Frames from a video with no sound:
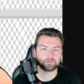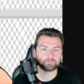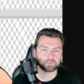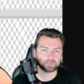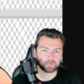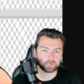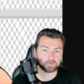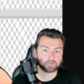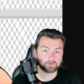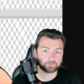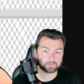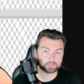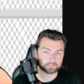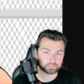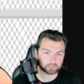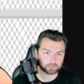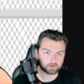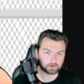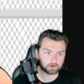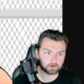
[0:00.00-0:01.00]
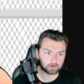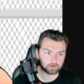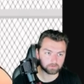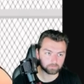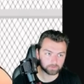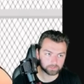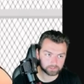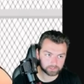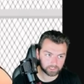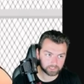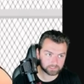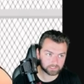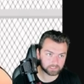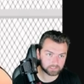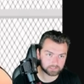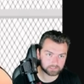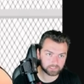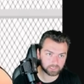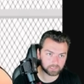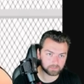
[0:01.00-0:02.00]
that any of this occurred, which, as I
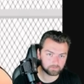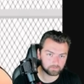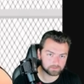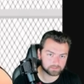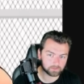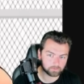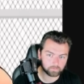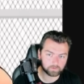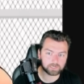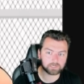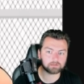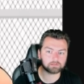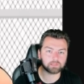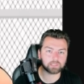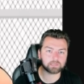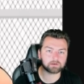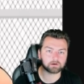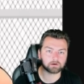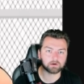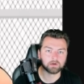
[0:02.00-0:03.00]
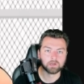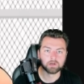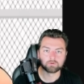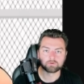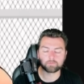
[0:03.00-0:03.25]
said, was a week later,